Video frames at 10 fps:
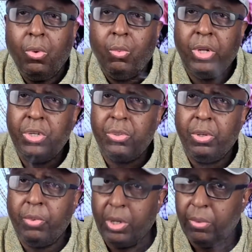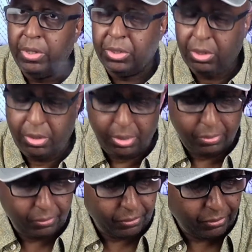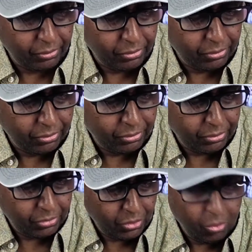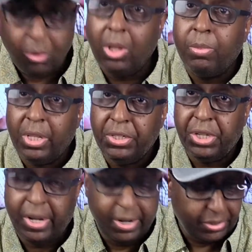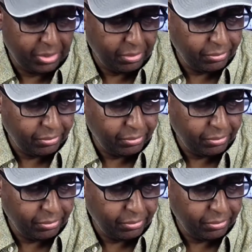what do you drink with a great cigar? Well, I'm glad you asked.